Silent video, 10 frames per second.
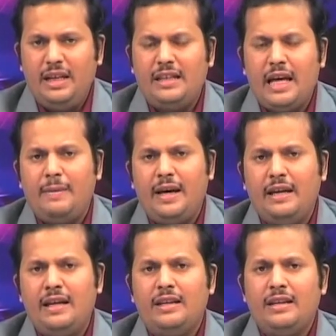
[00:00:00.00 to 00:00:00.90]
meaning thereby
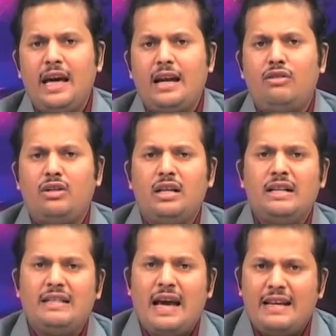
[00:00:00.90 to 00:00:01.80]
they are not
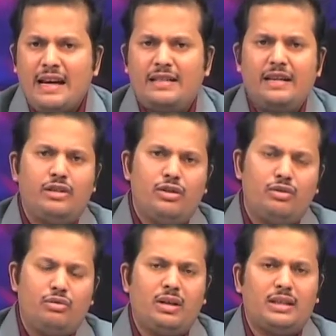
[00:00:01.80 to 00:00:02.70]
directed
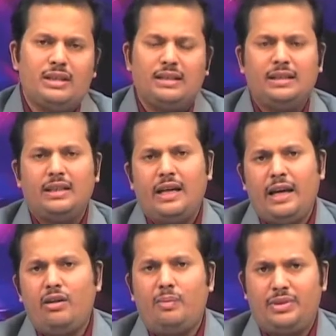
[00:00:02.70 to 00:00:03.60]
towards
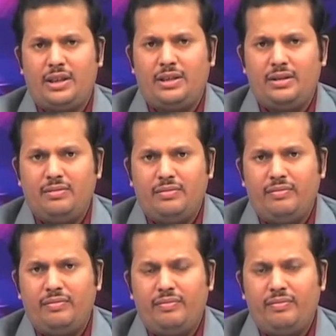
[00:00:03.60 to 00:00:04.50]
any object.
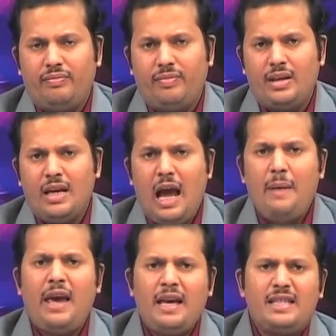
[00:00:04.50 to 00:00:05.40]

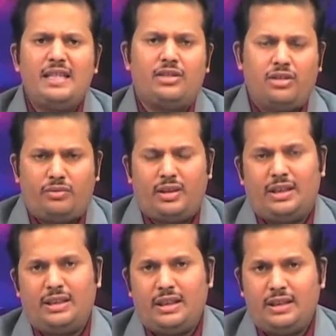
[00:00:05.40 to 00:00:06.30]
I am anxious of
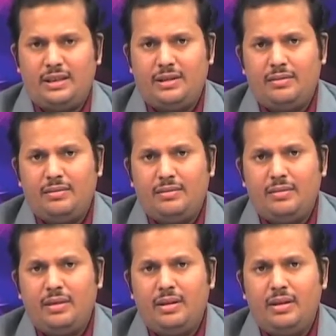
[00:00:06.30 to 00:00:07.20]
certain things.
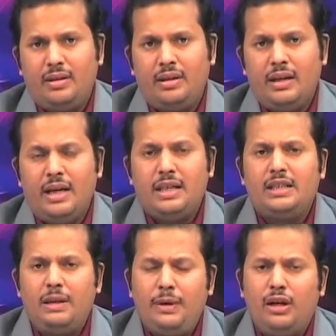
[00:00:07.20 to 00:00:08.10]
It
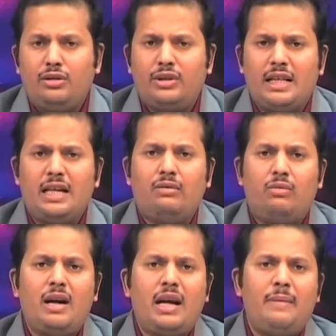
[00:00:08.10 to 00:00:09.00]
is difficult to say that
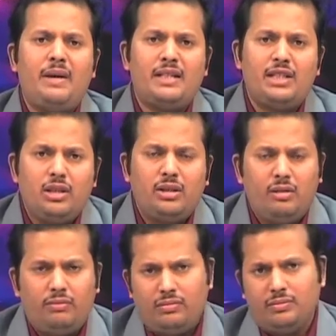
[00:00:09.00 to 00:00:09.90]
what I am anxious
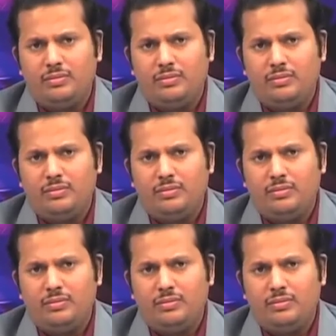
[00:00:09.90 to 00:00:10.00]
of.